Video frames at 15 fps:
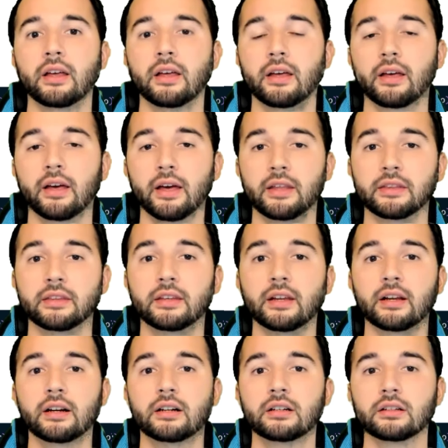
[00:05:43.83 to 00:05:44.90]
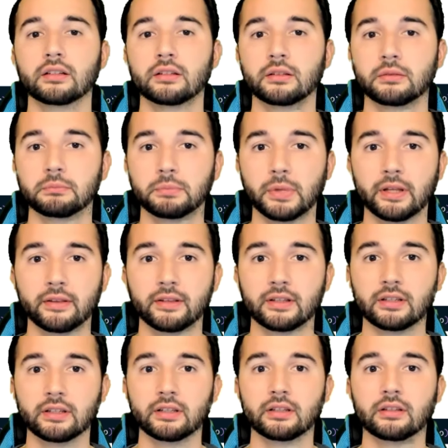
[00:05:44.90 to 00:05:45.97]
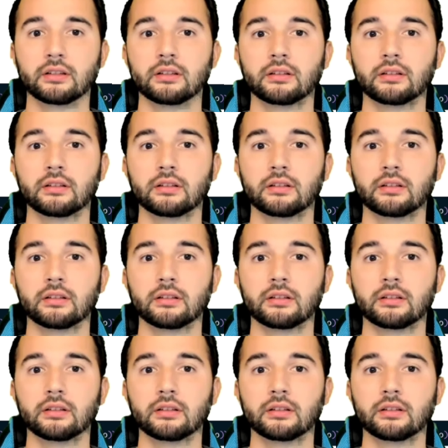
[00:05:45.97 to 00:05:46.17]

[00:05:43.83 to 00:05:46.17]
And there basically